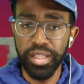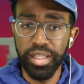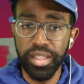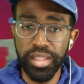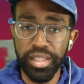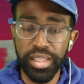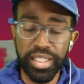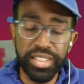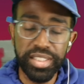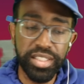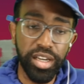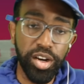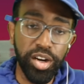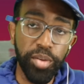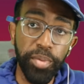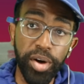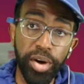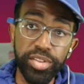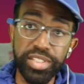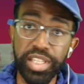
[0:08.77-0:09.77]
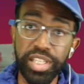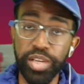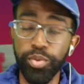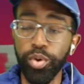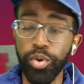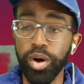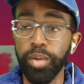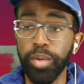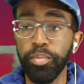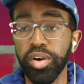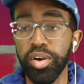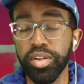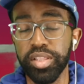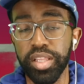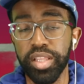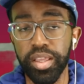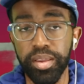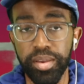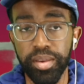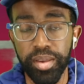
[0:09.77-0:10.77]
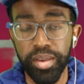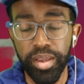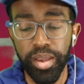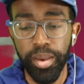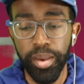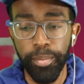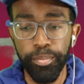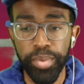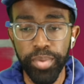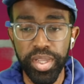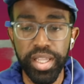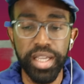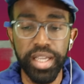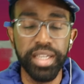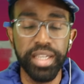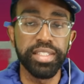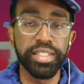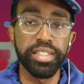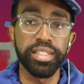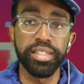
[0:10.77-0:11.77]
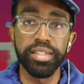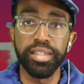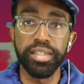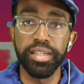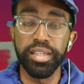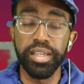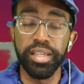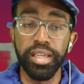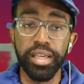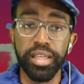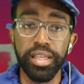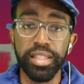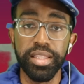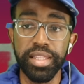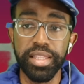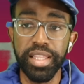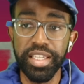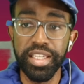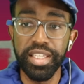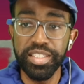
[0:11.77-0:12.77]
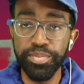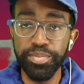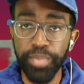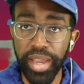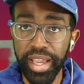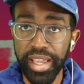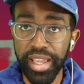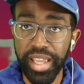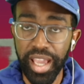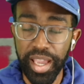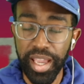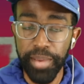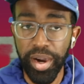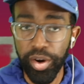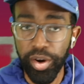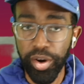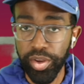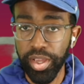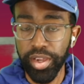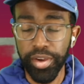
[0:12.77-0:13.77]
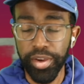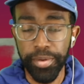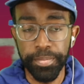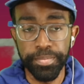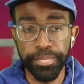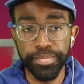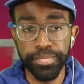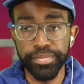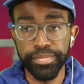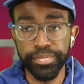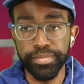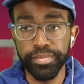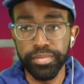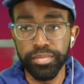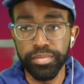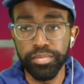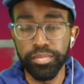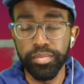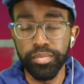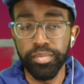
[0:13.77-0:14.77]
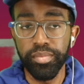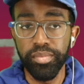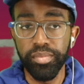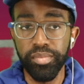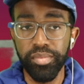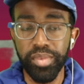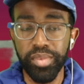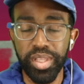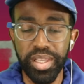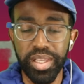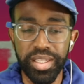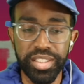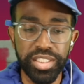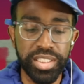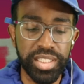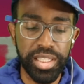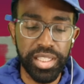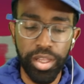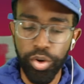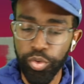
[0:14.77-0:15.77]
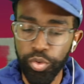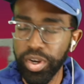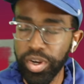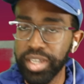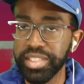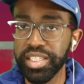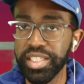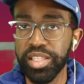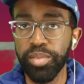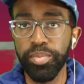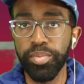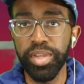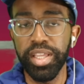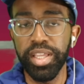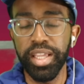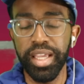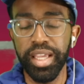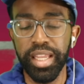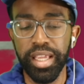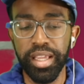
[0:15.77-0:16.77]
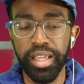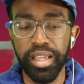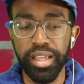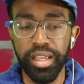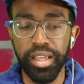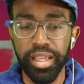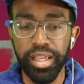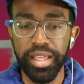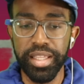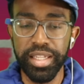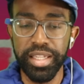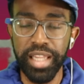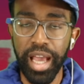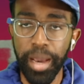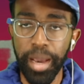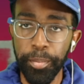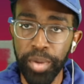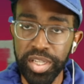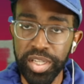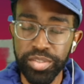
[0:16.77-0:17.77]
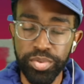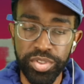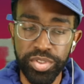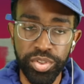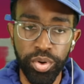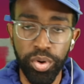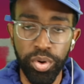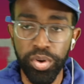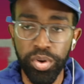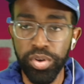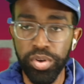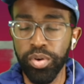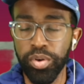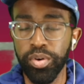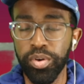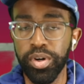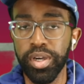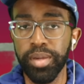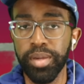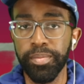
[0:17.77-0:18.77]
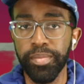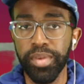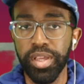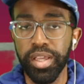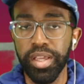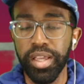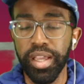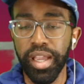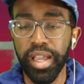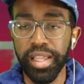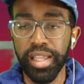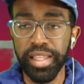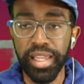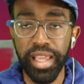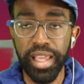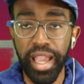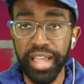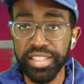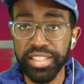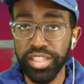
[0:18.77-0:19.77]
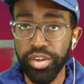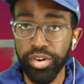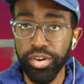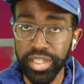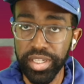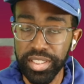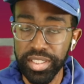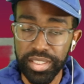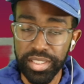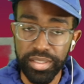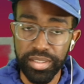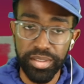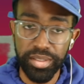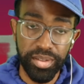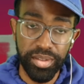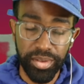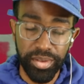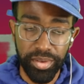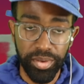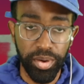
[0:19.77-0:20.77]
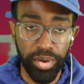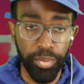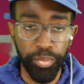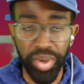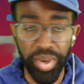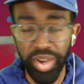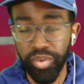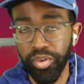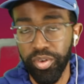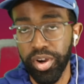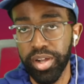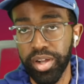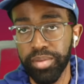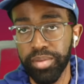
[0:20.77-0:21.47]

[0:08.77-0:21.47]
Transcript: Let's talk about Saquon Barkley because this man came out here, slow runs at the beginning, not much was going on, and then he has a crease, big run.